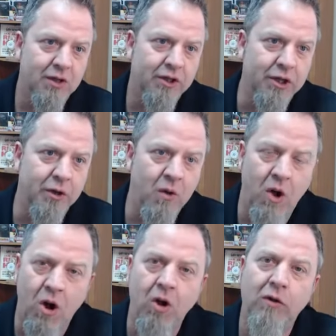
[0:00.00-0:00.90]
you know,
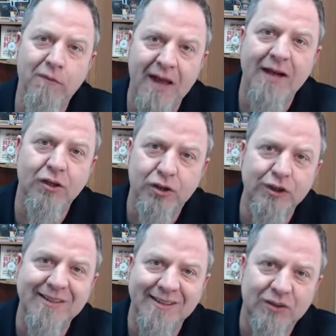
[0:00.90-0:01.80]
all of that
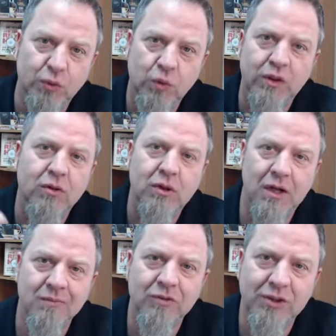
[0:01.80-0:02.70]
goodness will come